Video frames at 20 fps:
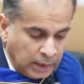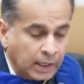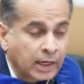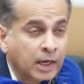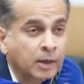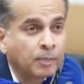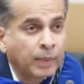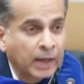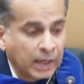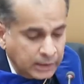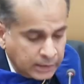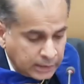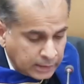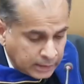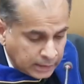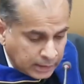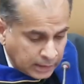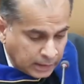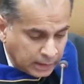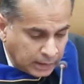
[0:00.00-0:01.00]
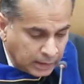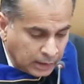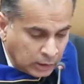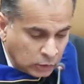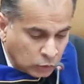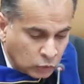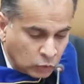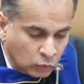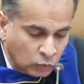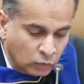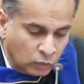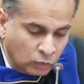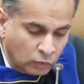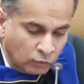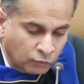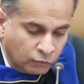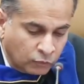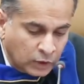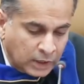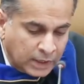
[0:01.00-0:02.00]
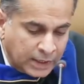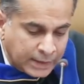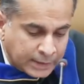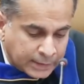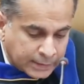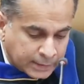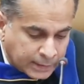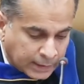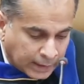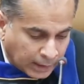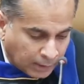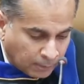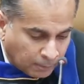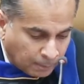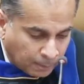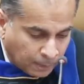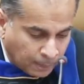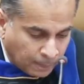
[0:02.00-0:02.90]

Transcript: A capacity for listening.